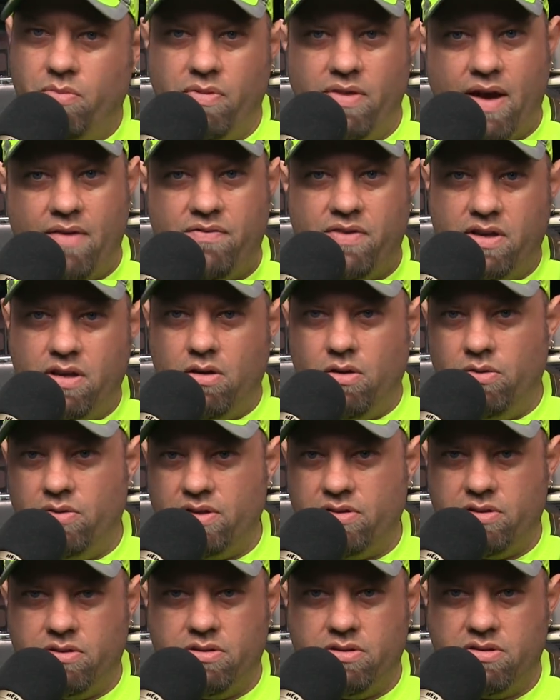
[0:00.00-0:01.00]
that video
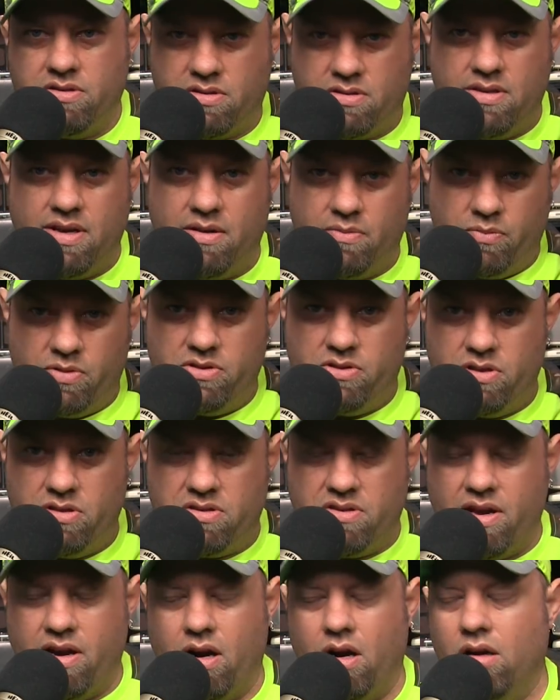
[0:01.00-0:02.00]
that you just that was
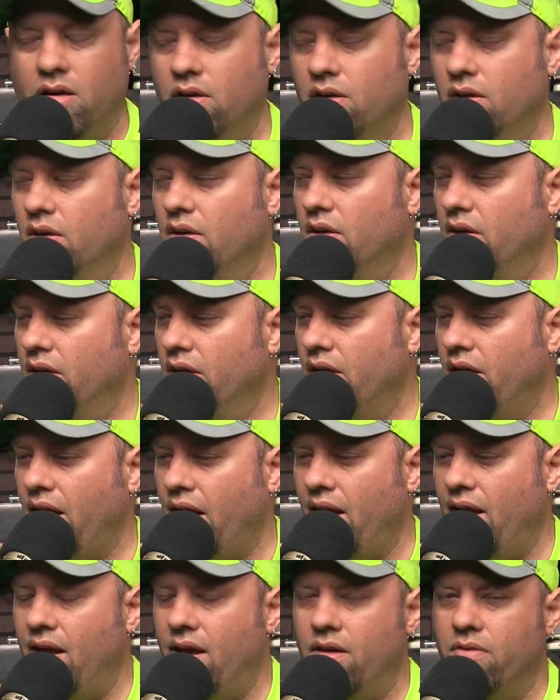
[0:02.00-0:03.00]
just there
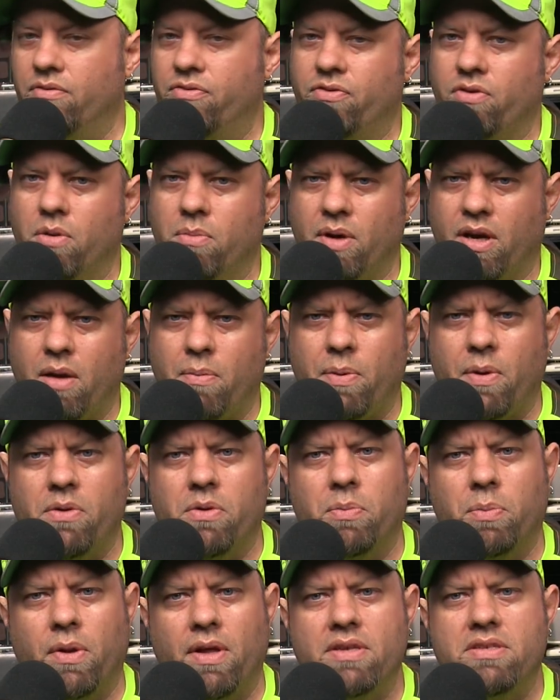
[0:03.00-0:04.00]
and from a couple
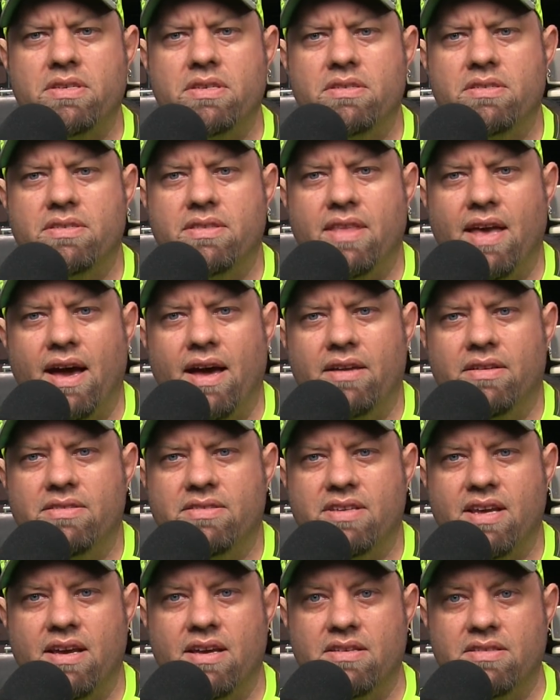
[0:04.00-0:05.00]
other places that
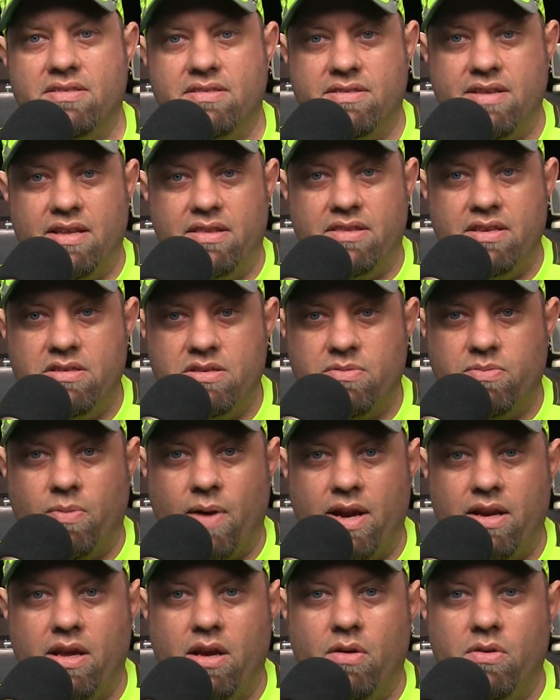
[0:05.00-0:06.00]
says that this
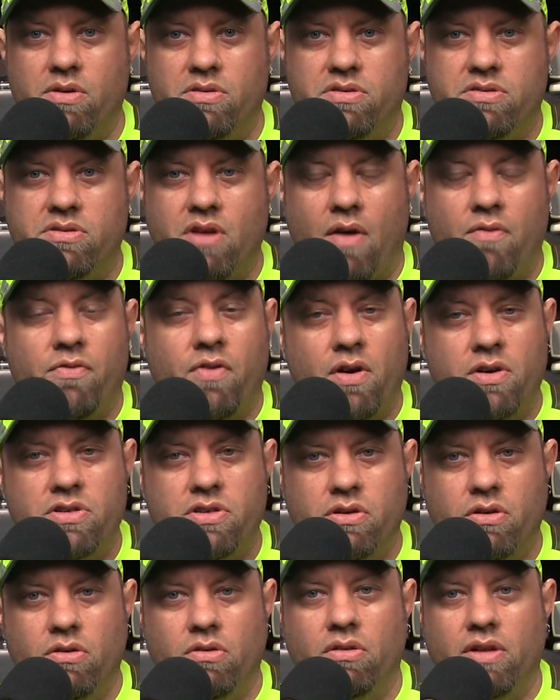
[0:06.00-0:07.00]
radio is not
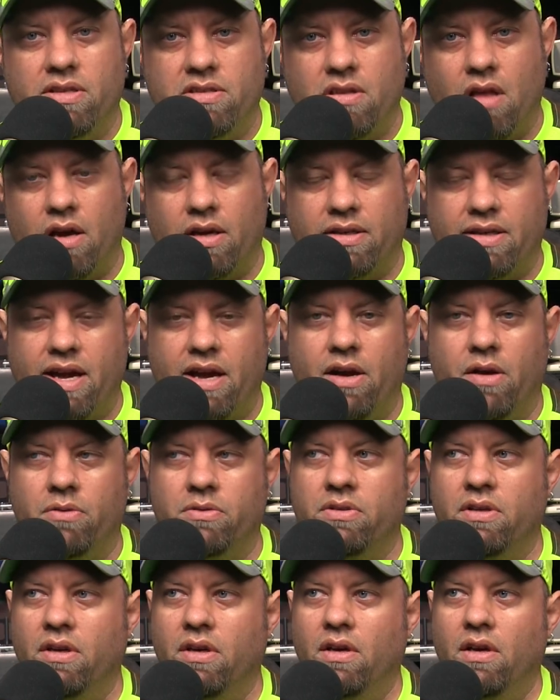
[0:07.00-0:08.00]
functional, it's locked
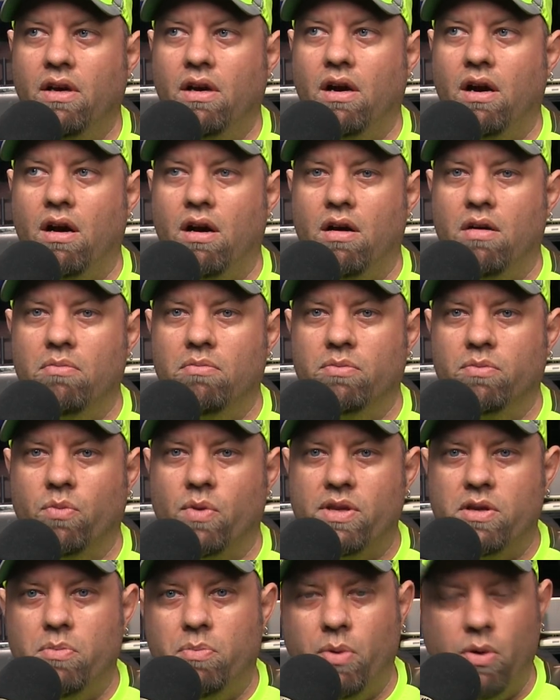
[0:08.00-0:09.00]
down. Um,
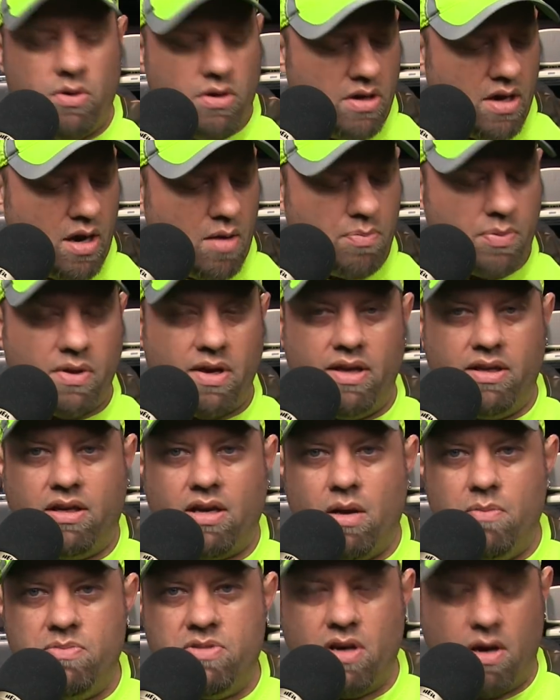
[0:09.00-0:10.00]
when you boot it up, it
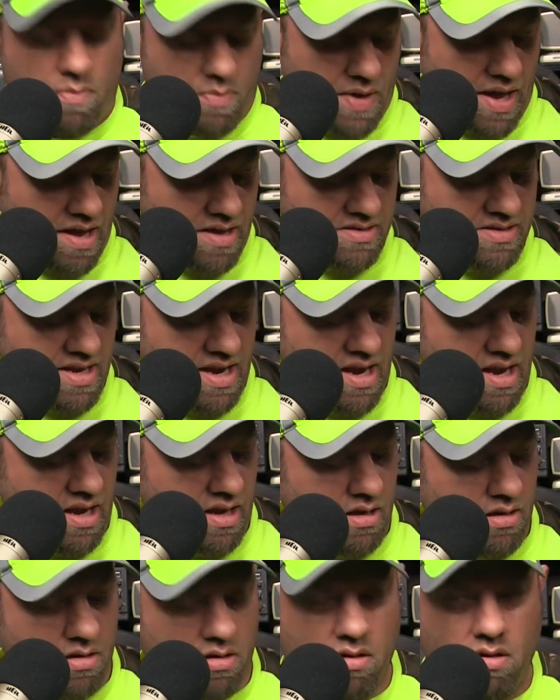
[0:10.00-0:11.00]
comes up as
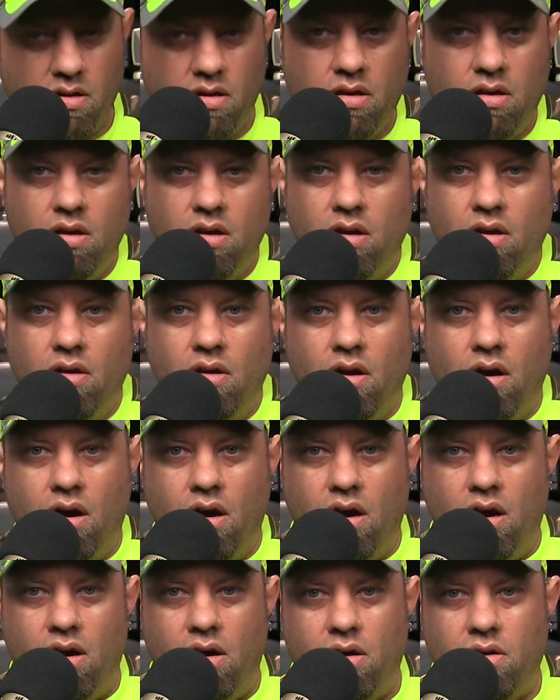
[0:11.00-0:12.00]
a
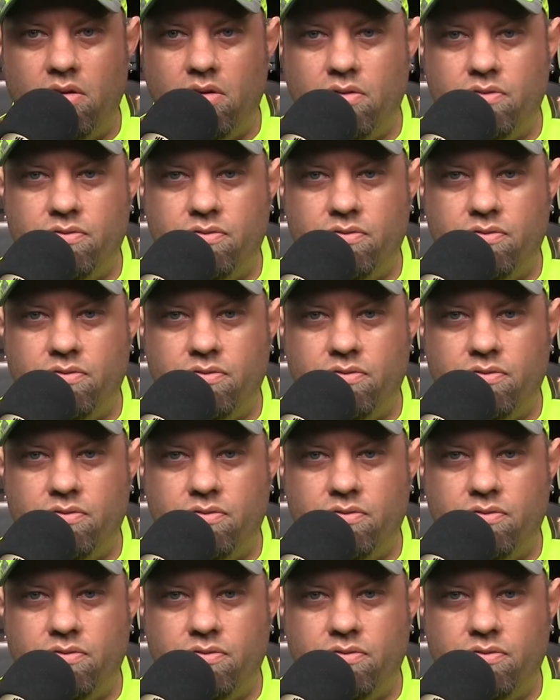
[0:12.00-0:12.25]
uh,